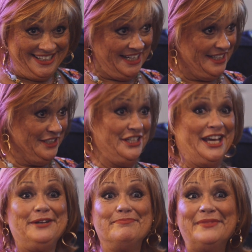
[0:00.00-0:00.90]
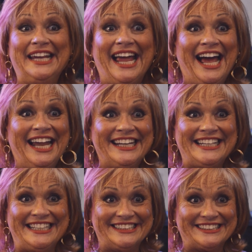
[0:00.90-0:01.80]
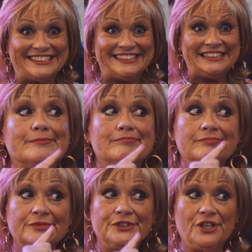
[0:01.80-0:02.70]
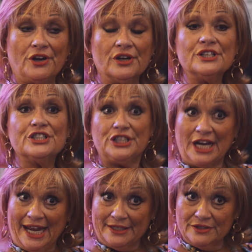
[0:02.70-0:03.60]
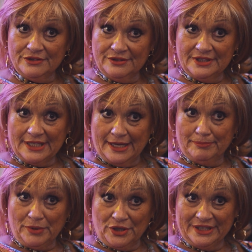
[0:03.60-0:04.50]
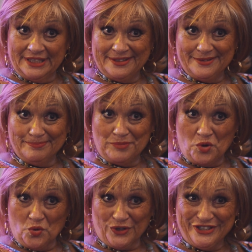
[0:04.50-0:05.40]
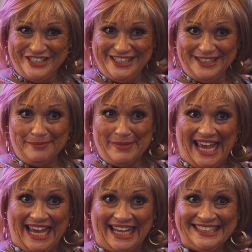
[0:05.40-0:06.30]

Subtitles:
and take me out of here. Dark shadows up on the porch in the back.